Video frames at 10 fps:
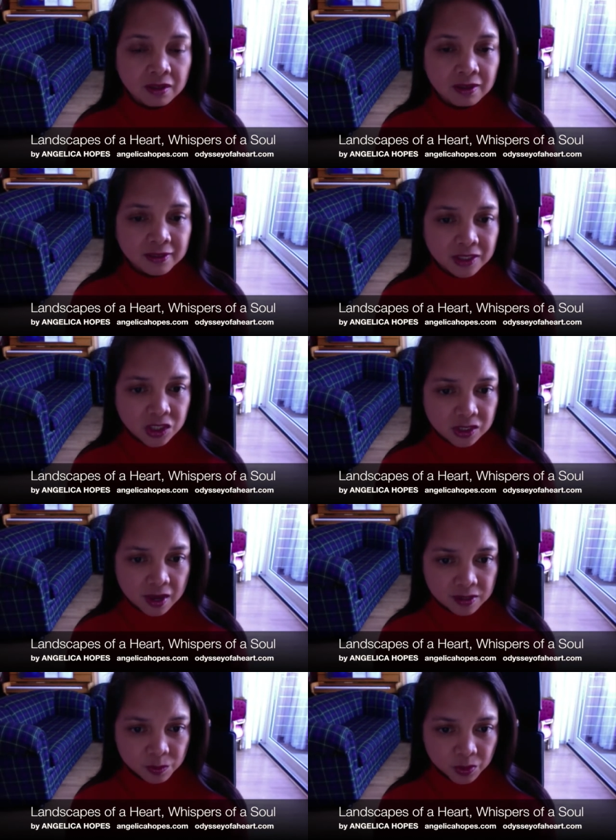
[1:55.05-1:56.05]
Letitia's
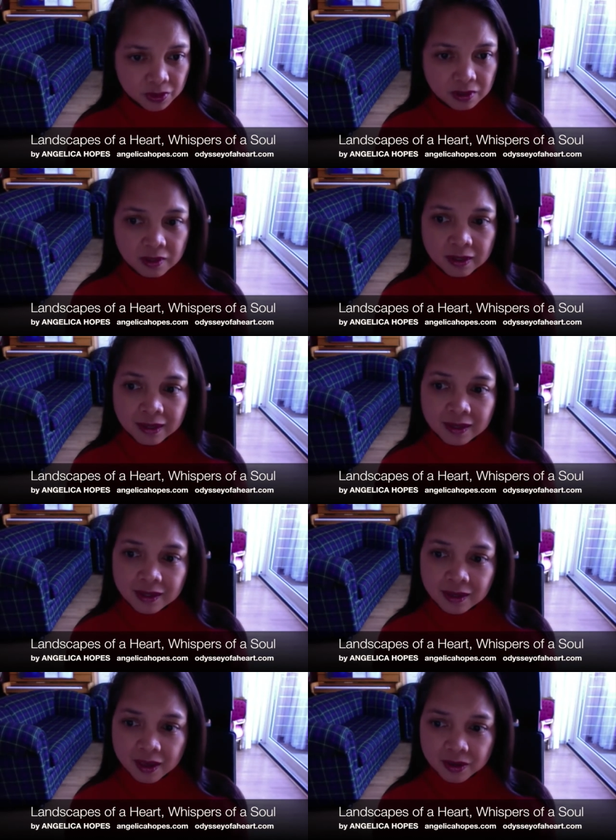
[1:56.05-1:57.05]
husband,
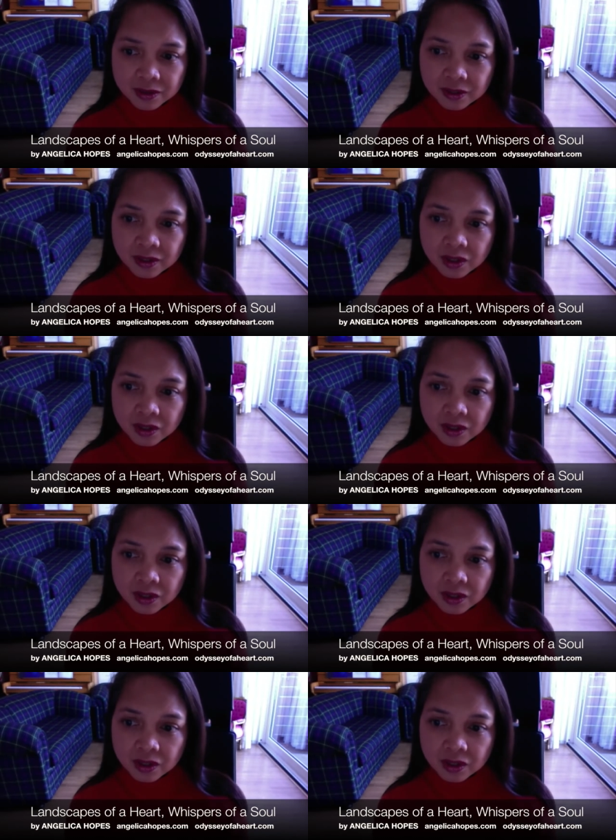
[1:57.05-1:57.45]
Lillian,